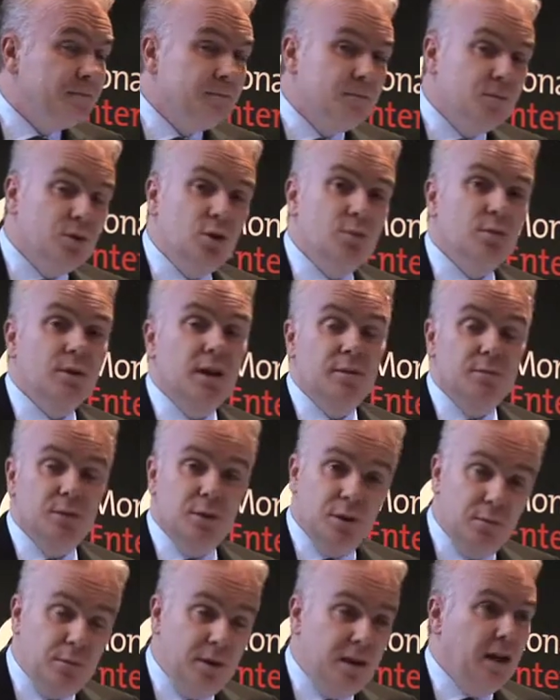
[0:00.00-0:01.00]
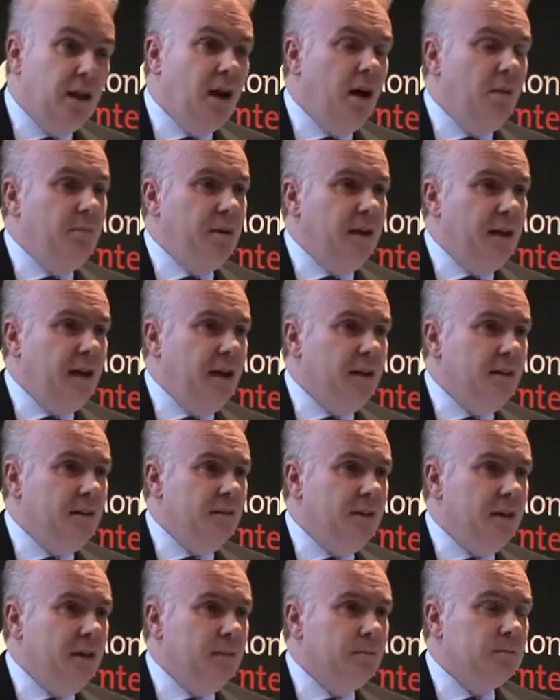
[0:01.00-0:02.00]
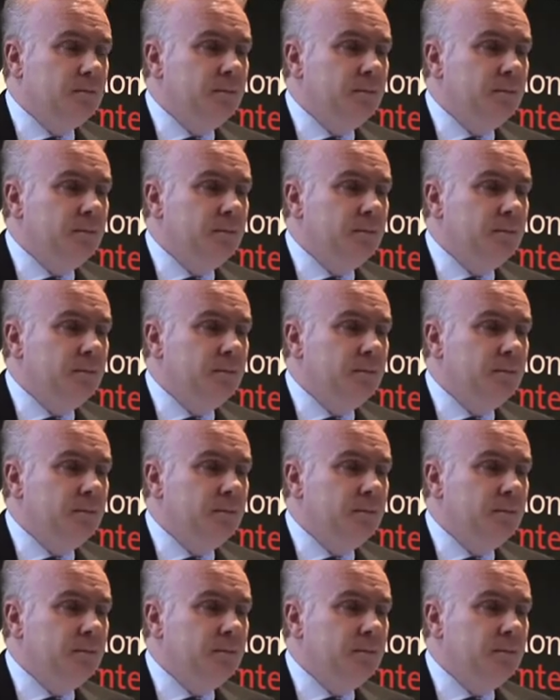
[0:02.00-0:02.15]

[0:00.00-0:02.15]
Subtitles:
sometimes it can be a complicated thing.